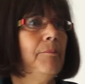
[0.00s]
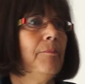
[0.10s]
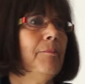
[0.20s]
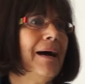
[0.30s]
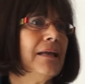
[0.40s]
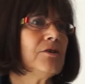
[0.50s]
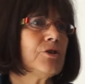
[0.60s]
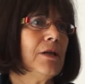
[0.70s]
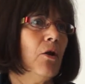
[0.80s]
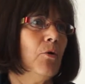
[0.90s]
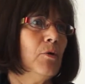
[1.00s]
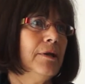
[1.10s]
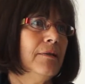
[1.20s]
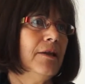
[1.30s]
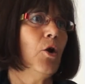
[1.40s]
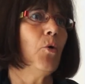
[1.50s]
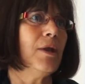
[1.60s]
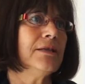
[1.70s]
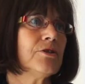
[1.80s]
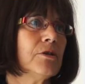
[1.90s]
manage the
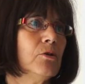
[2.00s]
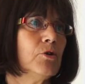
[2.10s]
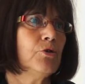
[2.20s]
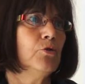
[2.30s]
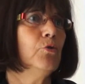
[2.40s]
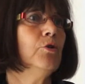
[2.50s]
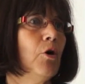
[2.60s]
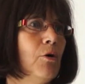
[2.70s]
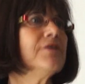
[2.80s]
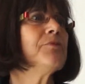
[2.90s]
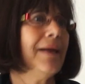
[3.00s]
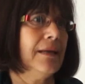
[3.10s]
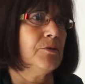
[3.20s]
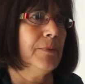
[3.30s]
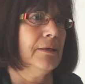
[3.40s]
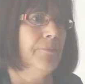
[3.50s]
knowledge. We should do knowledge management.